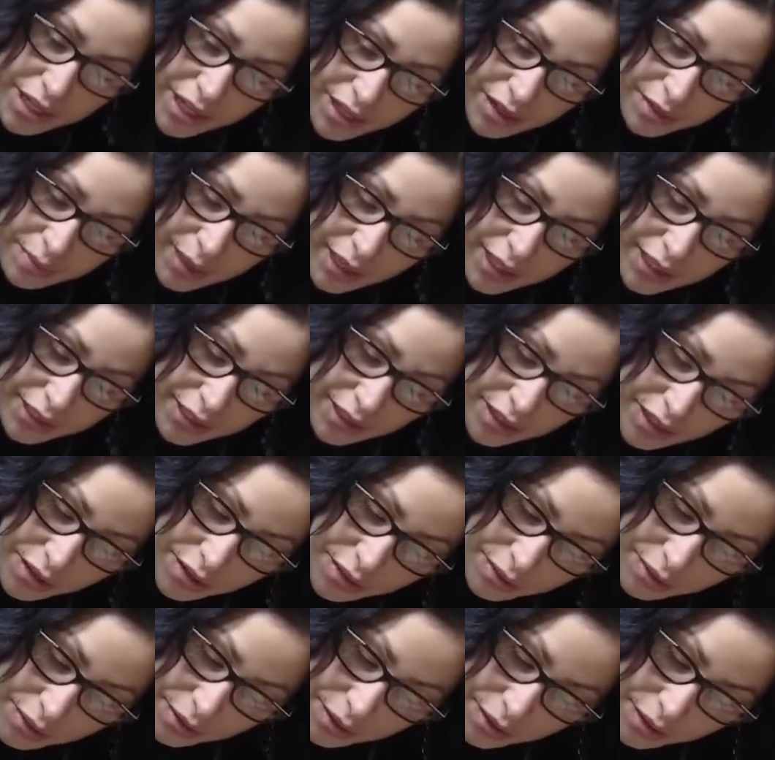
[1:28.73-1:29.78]
New
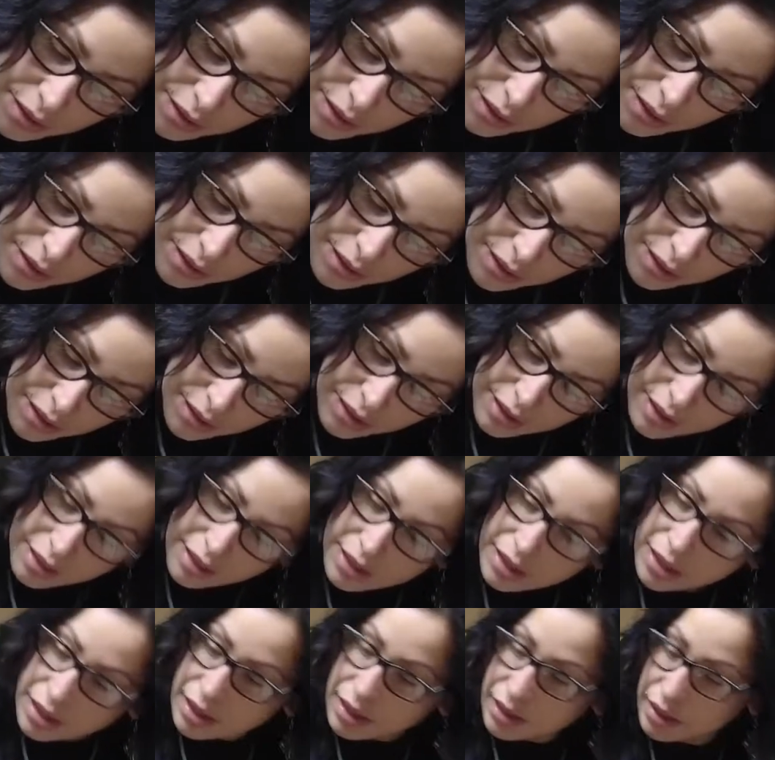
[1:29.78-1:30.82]
Mexico.
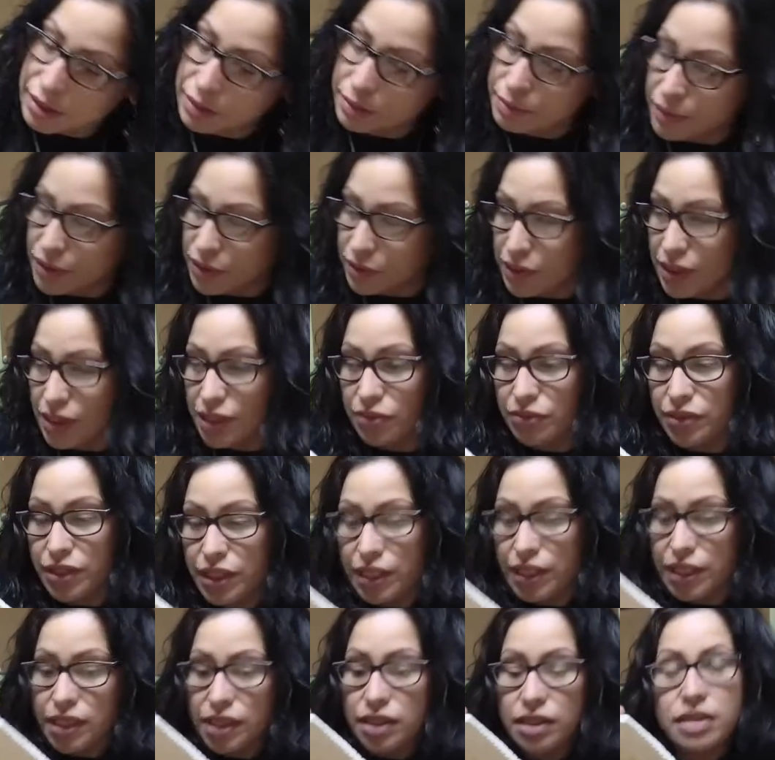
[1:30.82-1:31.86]
It was a
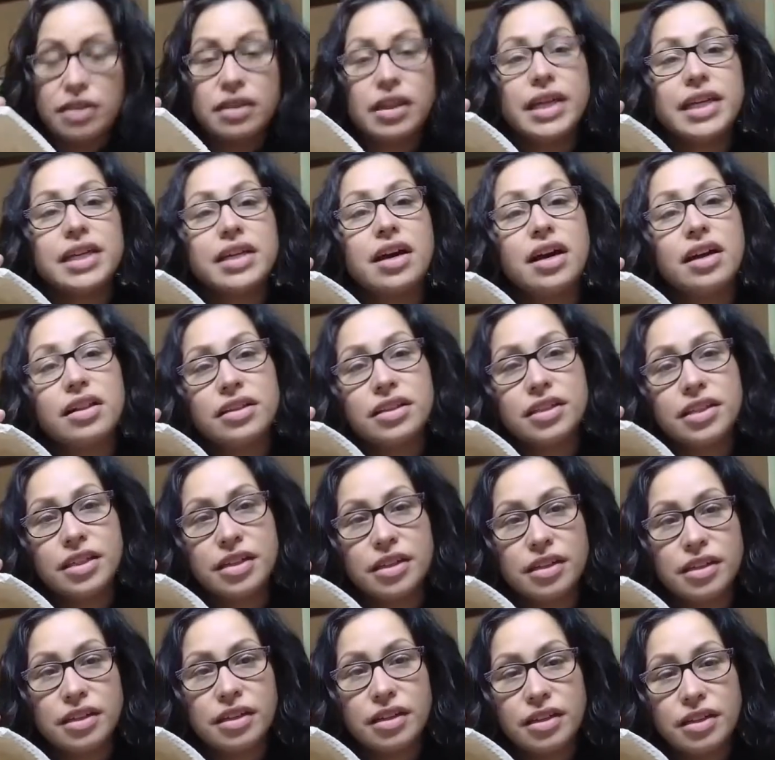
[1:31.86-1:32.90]
really light color
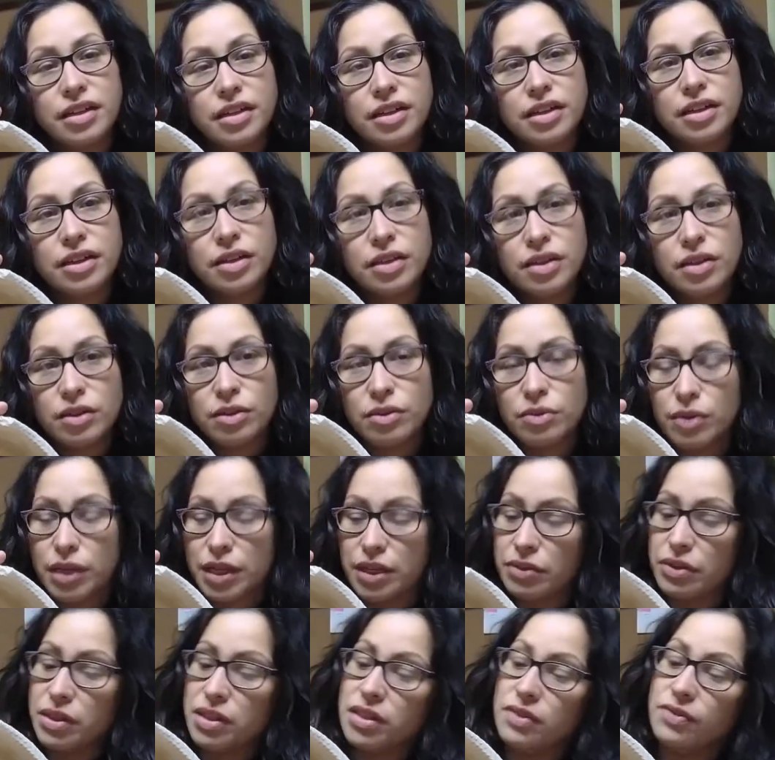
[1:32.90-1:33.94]
when it
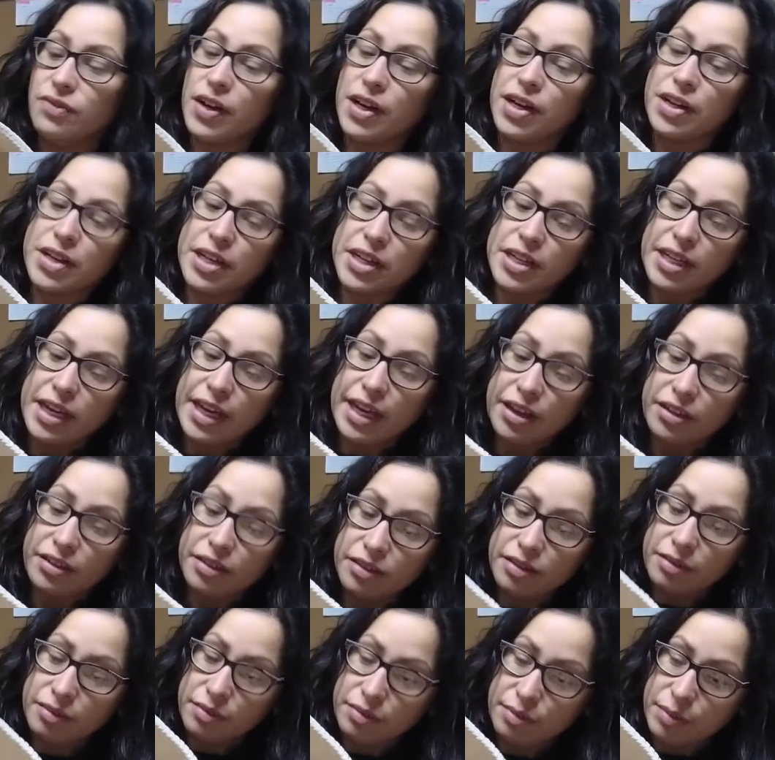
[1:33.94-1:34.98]
was fired in the
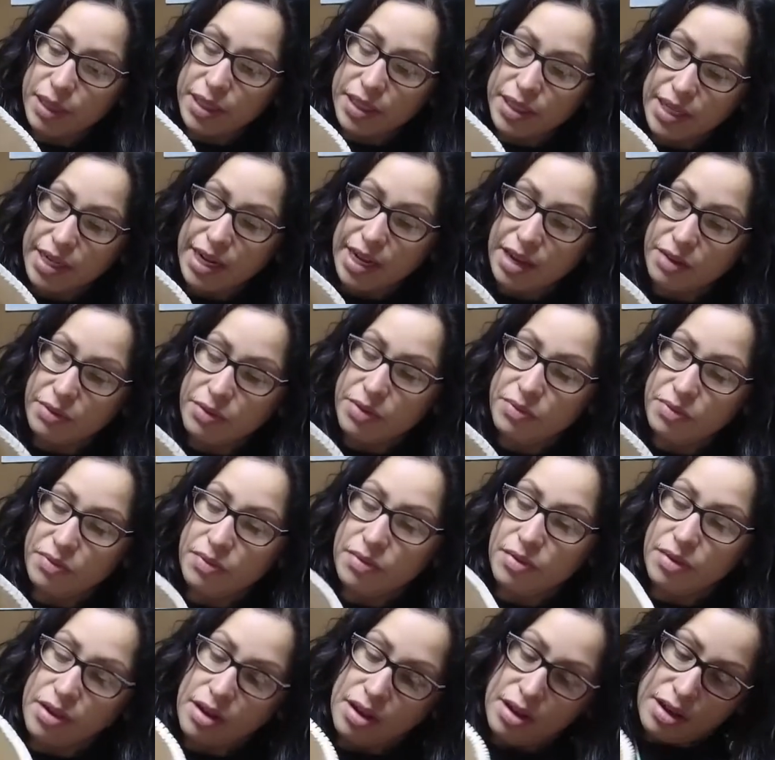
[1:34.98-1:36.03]
kiln, but today when
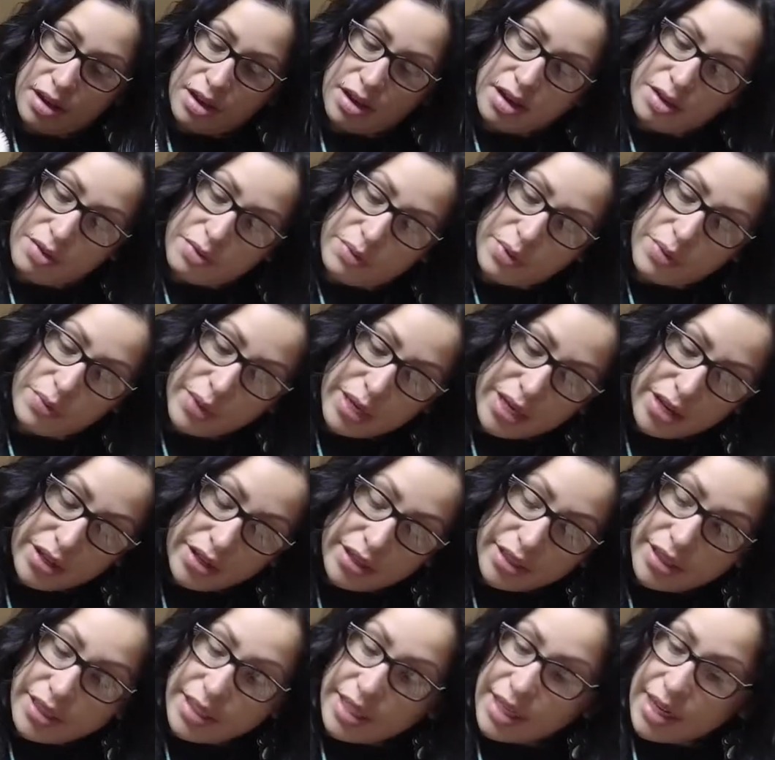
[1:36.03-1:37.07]
we cooked in it